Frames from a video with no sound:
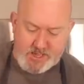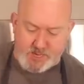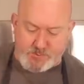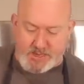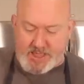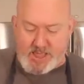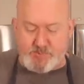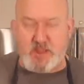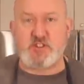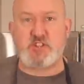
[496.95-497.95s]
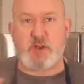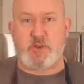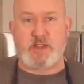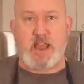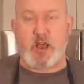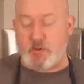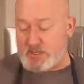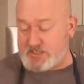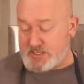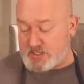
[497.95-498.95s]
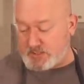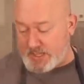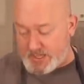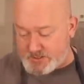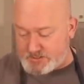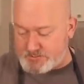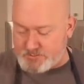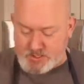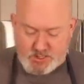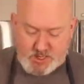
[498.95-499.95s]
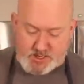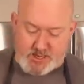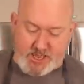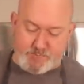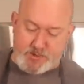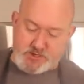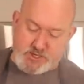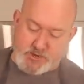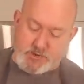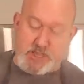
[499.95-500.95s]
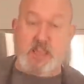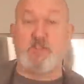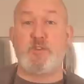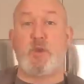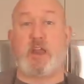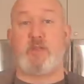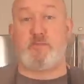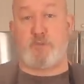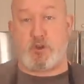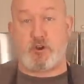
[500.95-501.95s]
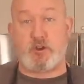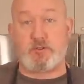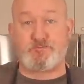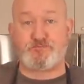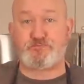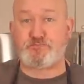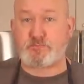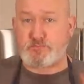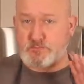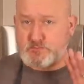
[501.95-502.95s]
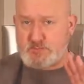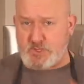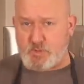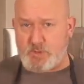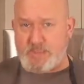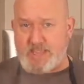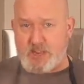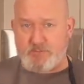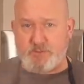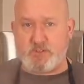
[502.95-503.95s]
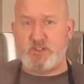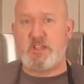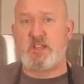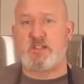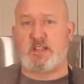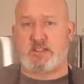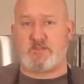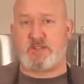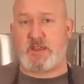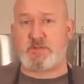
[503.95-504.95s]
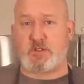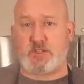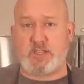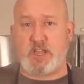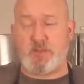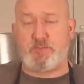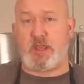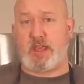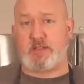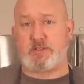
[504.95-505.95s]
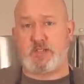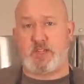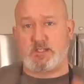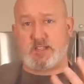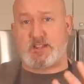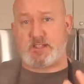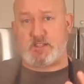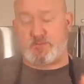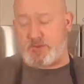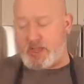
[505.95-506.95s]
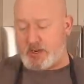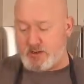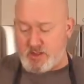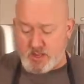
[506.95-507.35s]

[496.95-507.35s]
And I'm gonna add my sherry now and deglaze. I'm gonna add my sherry. If you have a burner, you wanna be careful that the flames don't lick up and set this on fire.